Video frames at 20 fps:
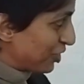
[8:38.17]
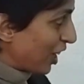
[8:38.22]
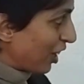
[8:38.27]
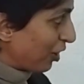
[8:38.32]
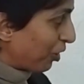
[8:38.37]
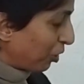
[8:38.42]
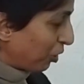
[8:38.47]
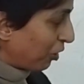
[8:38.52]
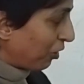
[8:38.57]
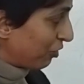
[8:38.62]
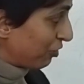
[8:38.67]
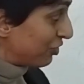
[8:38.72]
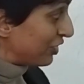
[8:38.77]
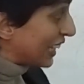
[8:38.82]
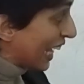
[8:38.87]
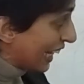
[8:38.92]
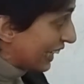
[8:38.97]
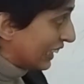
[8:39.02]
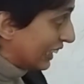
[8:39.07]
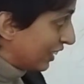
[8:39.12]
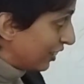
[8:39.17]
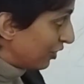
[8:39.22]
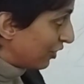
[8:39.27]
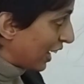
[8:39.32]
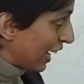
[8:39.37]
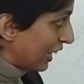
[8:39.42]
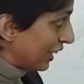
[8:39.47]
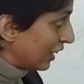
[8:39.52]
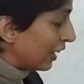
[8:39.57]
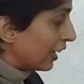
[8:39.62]
Jats of Delhi,
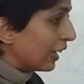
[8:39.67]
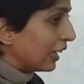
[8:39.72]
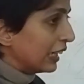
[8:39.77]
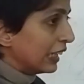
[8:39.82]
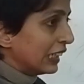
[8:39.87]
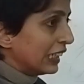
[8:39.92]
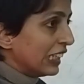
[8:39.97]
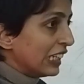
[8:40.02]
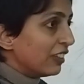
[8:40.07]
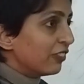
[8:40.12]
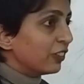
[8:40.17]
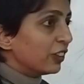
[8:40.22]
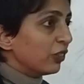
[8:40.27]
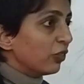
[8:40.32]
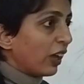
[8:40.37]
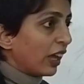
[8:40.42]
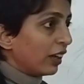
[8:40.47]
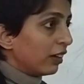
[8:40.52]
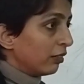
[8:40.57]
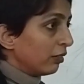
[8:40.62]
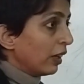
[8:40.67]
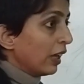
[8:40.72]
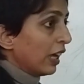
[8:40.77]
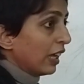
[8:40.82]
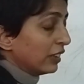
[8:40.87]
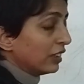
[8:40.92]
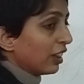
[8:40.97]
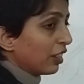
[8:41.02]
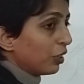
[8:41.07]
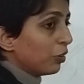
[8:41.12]
right? Even when
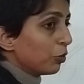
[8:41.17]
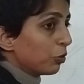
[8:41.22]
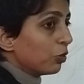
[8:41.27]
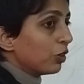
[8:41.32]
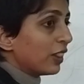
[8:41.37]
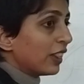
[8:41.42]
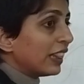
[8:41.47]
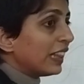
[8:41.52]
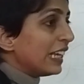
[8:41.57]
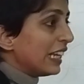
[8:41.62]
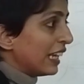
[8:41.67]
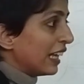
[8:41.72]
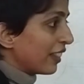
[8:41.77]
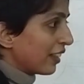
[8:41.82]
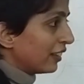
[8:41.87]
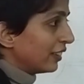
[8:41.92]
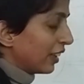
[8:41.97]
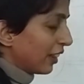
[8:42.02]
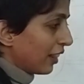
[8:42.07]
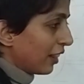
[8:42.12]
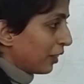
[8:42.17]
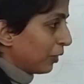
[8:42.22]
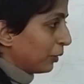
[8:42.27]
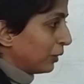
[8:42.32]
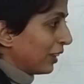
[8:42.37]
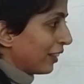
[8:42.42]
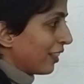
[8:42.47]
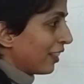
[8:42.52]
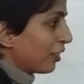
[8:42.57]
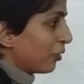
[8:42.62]
this you could see, as in this is
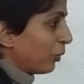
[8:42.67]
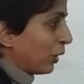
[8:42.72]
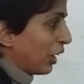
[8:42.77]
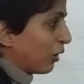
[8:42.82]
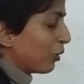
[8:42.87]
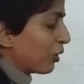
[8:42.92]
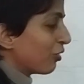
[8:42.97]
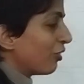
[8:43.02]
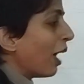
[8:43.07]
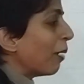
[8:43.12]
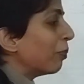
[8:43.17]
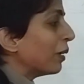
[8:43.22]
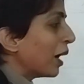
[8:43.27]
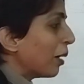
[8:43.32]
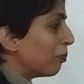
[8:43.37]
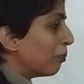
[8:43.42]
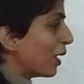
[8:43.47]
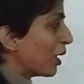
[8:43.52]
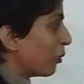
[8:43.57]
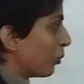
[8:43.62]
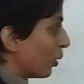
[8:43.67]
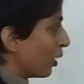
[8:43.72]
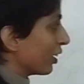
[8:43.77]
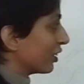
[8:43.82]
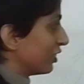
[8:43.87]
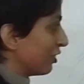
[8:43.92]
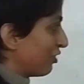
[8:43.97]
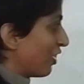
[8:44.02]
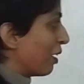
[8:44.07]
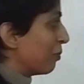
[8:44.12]
when I was wrapping up my
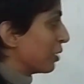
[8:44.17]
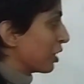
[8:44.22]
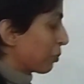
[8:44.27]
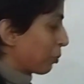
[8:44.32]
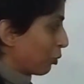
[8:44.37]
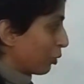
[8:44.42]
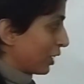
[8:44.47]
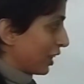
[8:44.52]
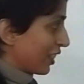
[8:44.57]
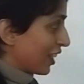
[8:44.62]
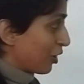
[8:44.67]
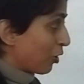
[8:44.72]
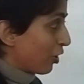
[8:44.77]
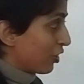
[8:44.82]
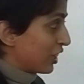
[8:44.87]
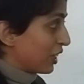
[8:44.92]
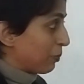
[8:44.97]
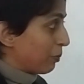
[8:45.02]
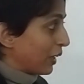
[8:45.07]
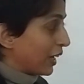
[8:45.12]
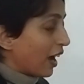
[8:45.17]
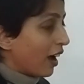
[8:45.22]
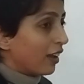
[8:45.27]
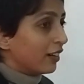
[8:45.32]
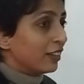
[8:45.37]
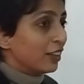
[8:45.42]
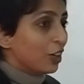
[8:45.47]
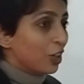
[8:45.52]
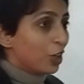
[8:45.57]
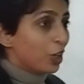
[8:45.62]
work, the farmers' protest had already
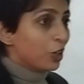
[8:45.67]
begun.